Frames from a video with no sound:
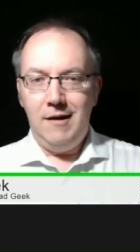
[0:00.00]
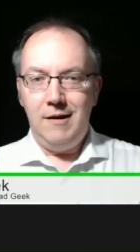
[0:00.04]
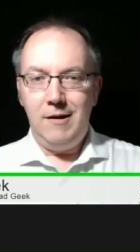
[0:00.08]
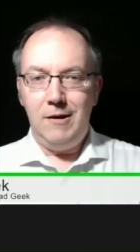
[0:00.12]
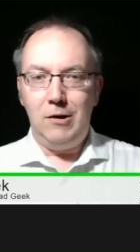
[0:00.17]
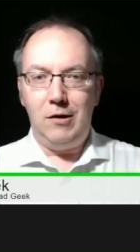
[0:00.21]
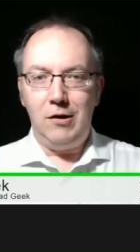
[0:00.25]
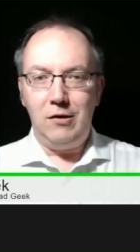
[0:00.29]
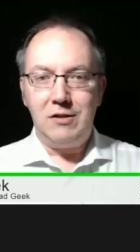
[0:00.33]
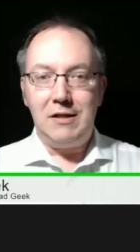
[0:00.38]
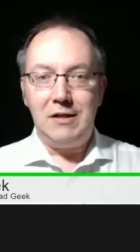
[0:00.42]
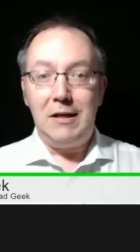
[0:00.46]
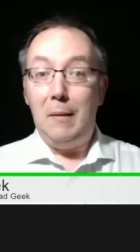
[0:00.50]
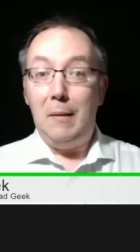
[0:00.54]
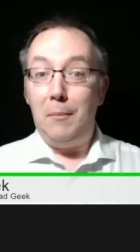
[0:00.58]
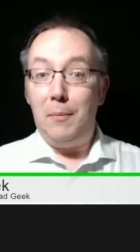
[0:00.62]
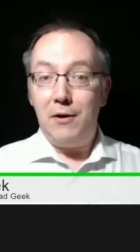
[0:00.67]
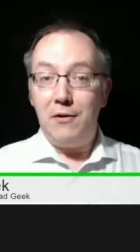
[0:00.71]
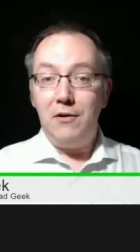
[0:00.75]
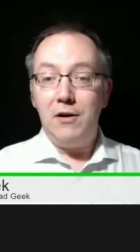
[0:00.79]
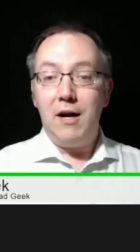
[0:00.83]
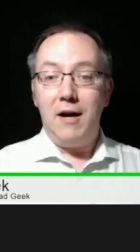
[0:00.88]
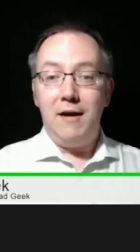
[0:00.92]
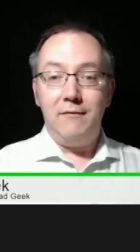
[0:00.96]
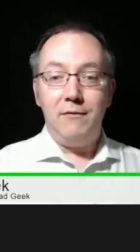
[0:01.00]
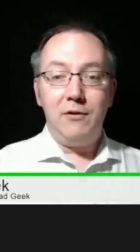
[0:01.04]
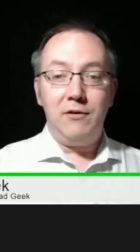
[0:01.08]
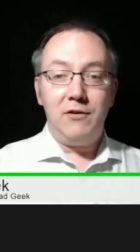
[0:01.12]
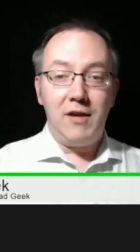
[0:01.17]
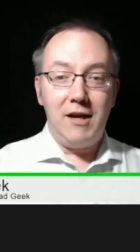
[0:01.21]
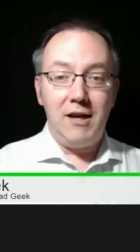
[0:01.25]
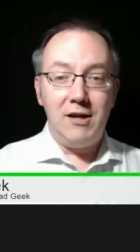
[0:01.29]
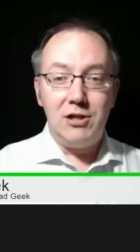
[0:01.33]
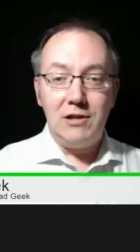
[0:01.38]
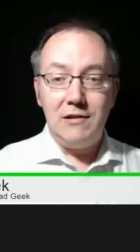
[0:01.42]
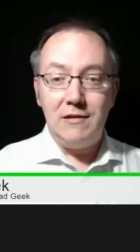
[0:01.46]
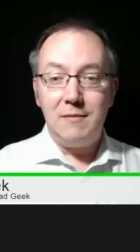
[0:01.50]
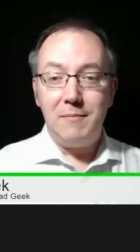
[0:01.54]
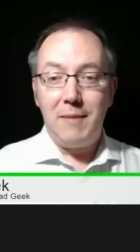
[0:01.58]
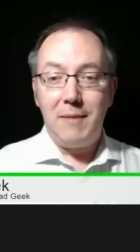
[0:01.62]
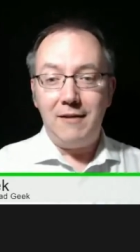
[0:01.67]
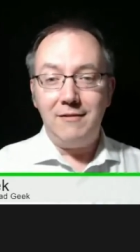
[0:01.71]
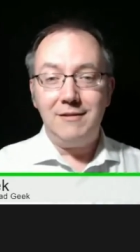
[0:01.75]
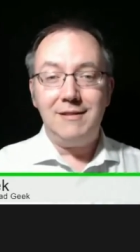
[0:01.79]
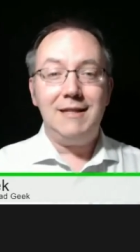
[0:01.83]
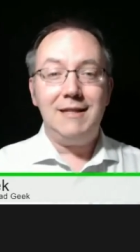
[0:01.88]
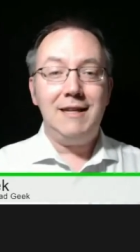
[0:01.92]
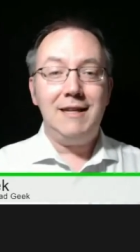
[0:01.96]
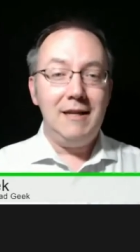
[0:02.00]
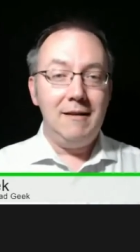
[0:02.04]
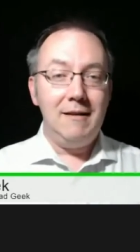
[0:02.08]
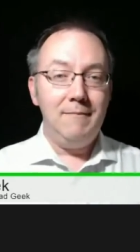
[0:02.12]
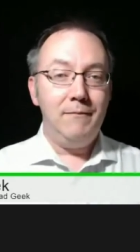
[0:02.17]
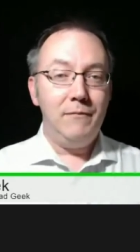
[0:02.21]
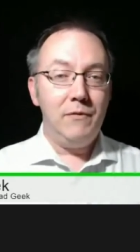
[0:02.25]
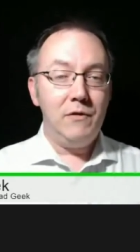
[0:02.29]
know, your typical conversations about tea.